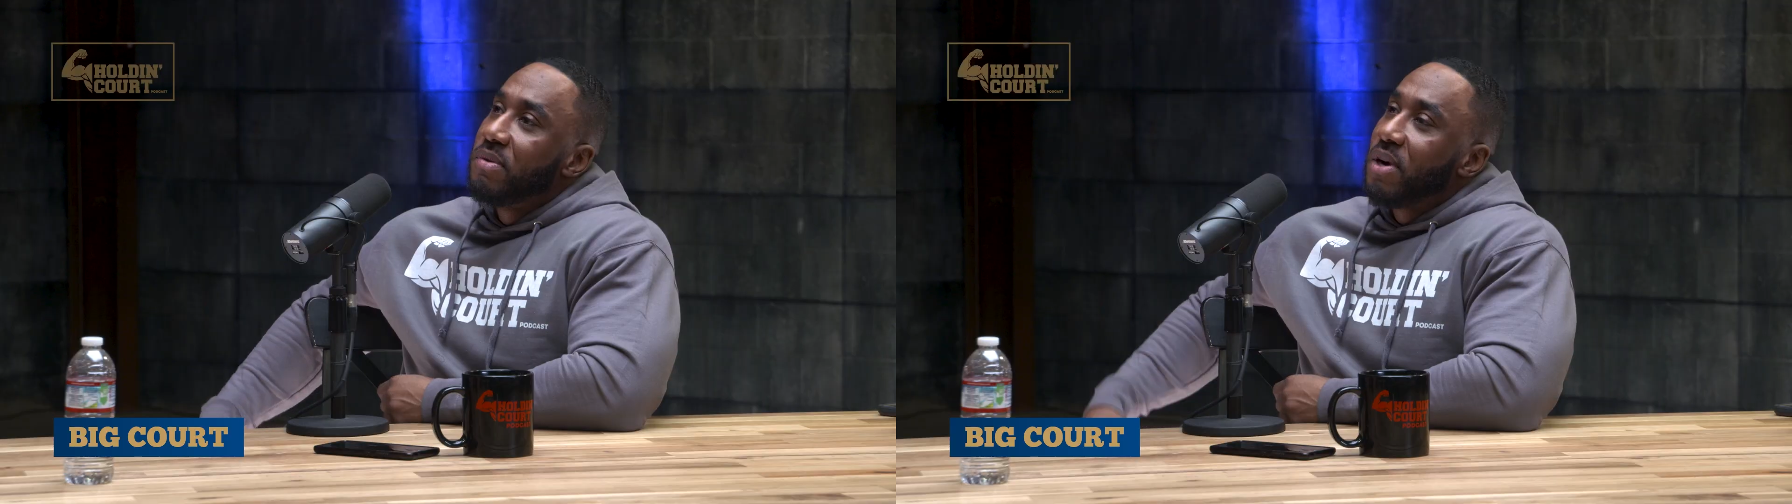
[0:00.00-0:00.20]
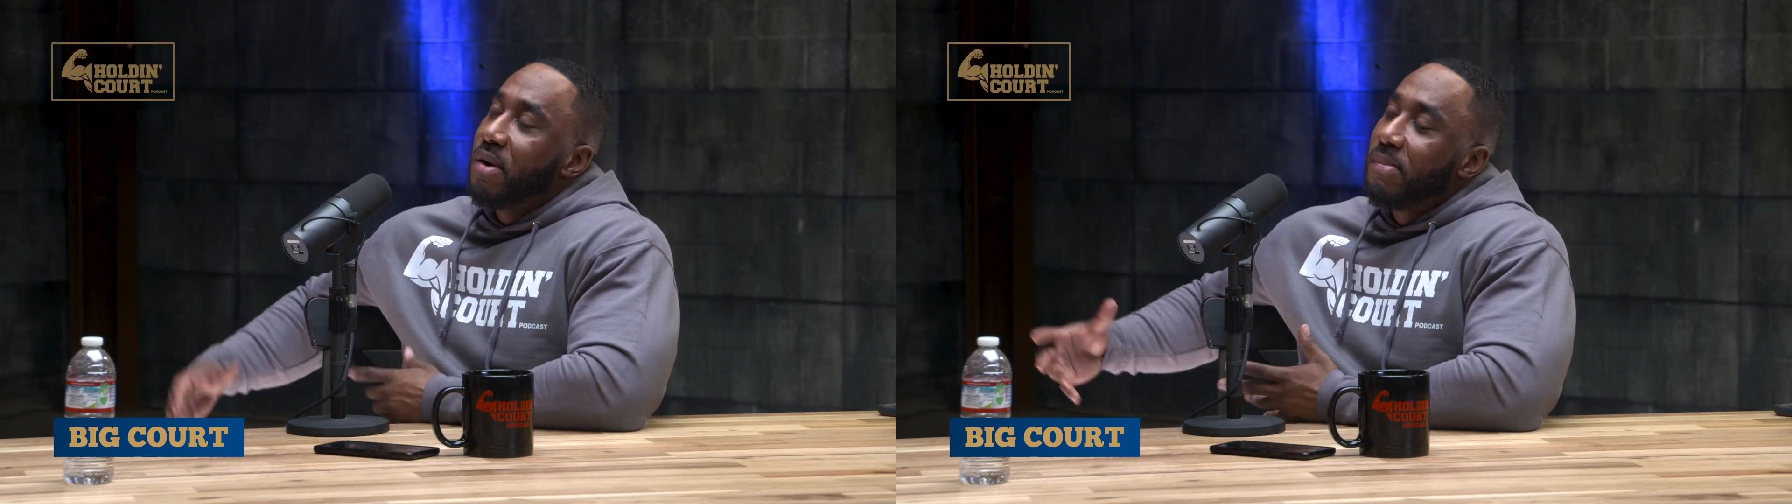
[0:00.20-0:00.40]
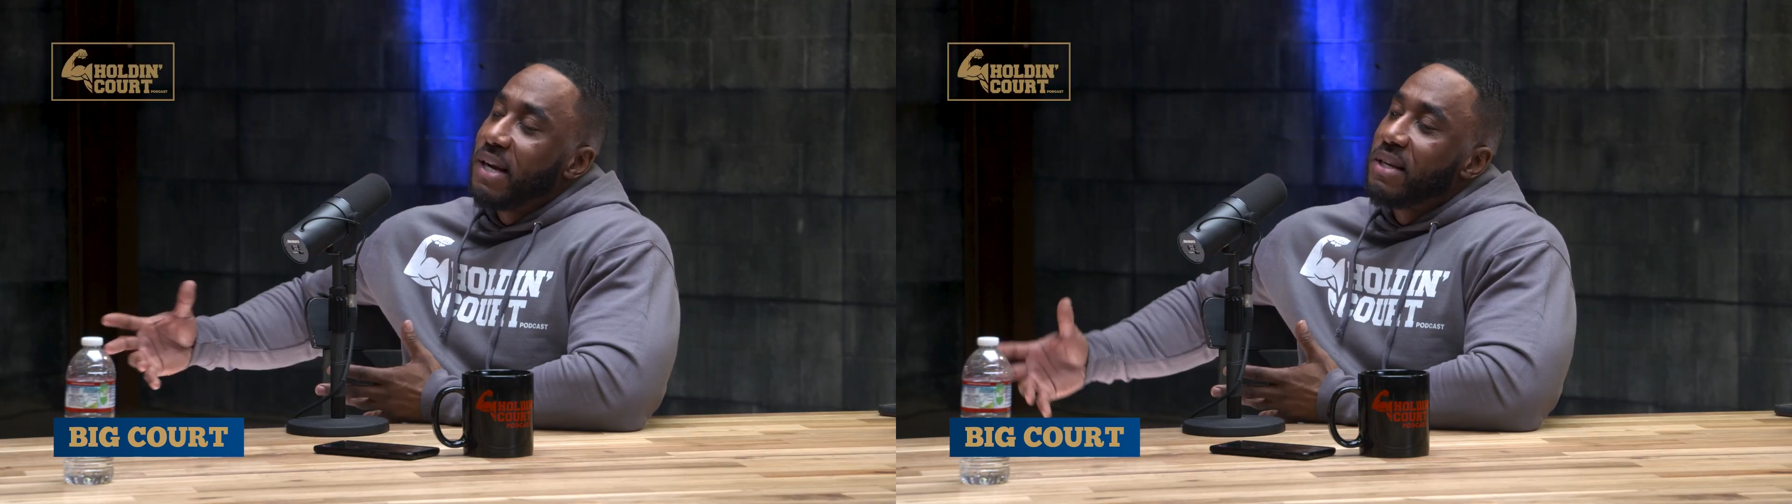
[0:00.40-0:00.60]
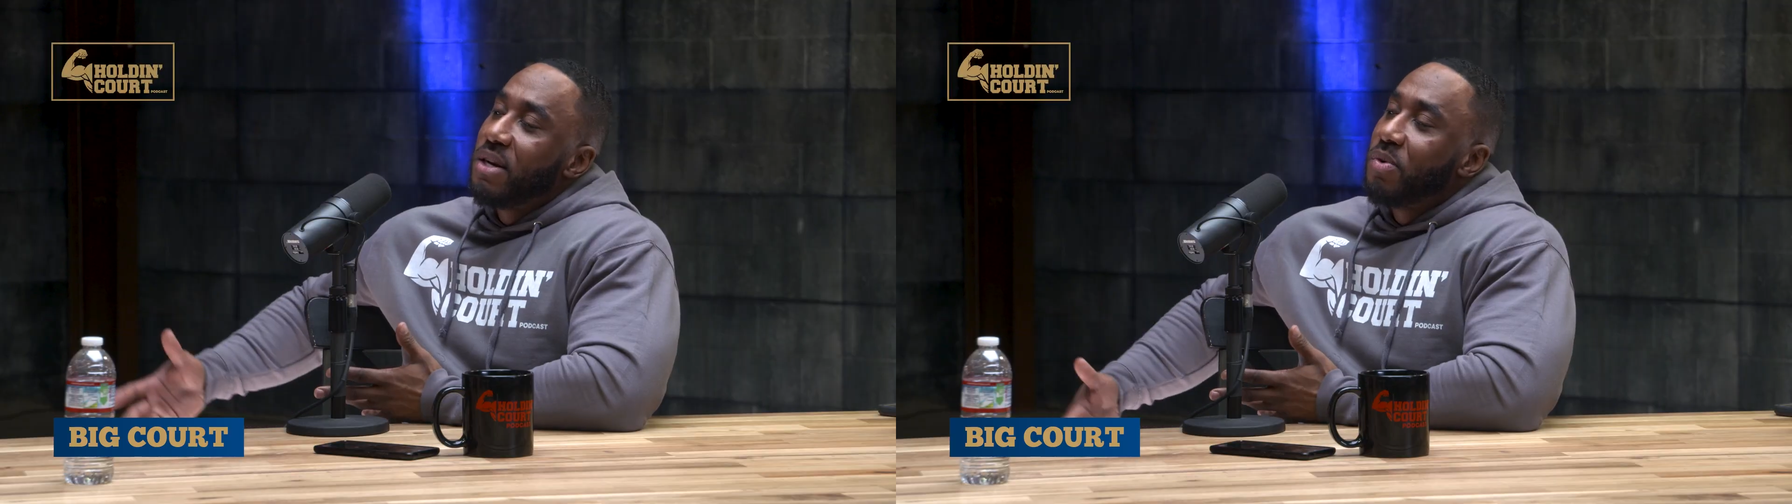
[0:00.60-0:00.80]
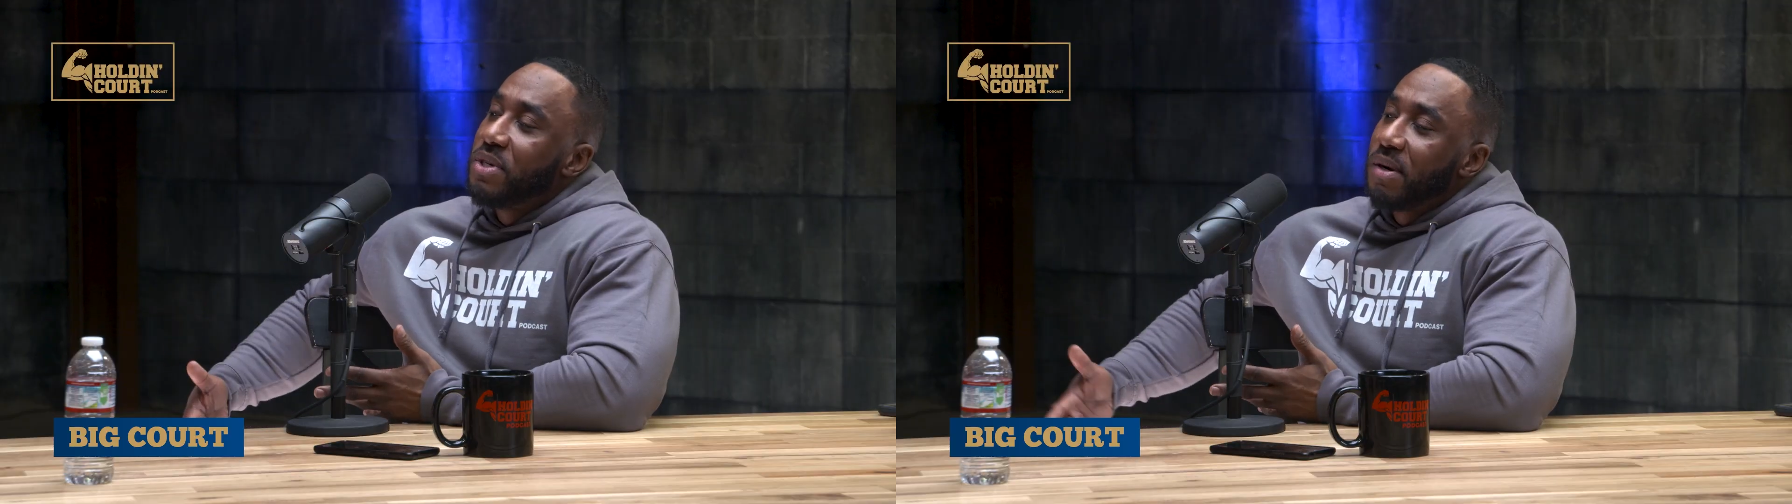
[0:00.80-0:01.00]
Talk about the
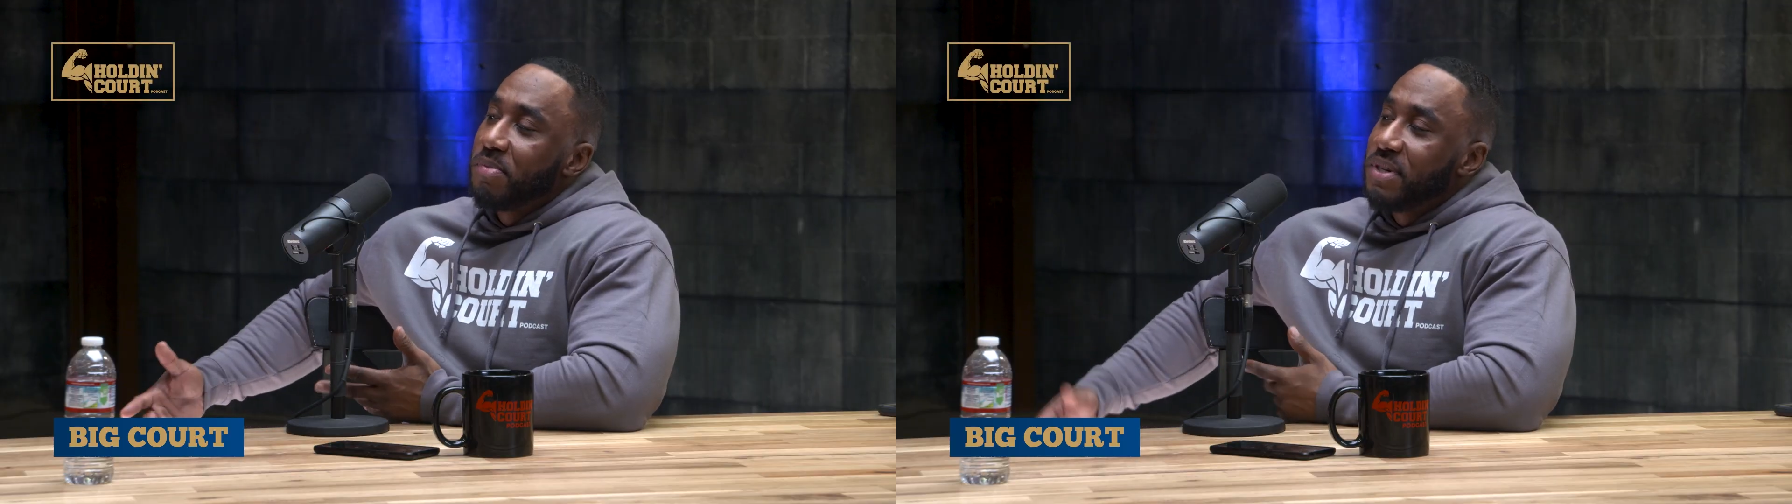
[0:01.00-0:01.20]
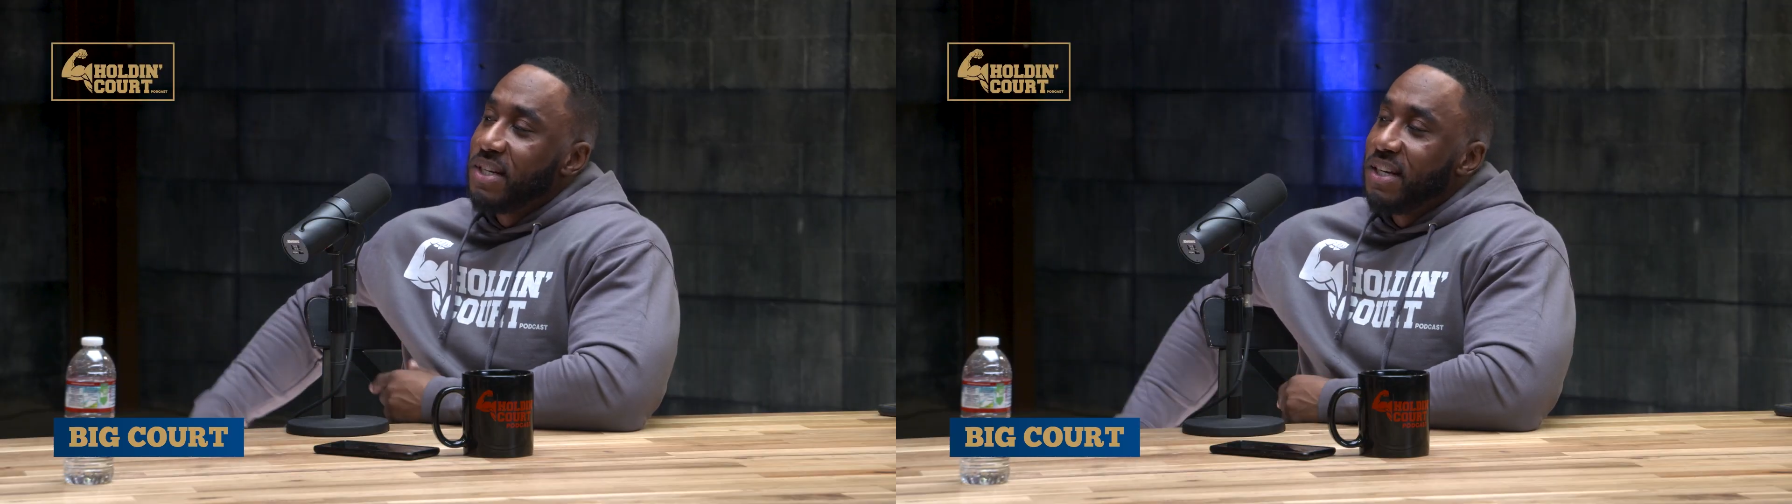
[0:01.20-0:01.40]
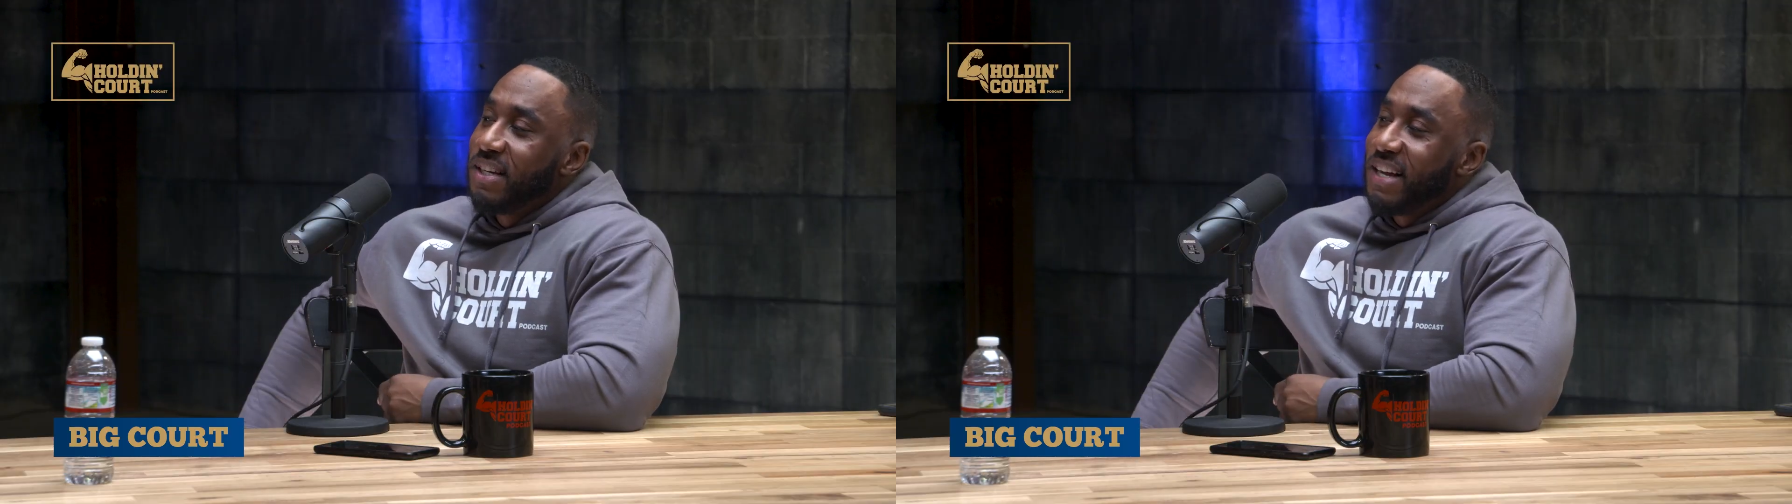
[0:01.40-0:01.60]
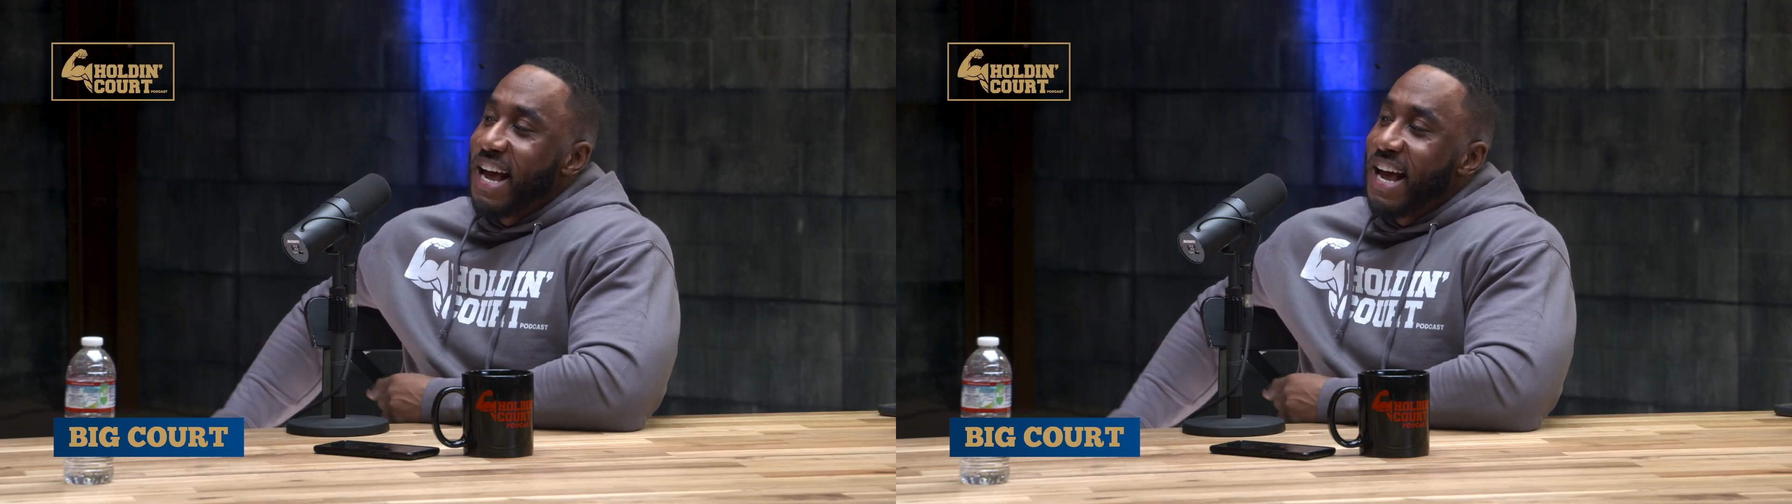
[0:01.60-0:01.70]
no jumper shit.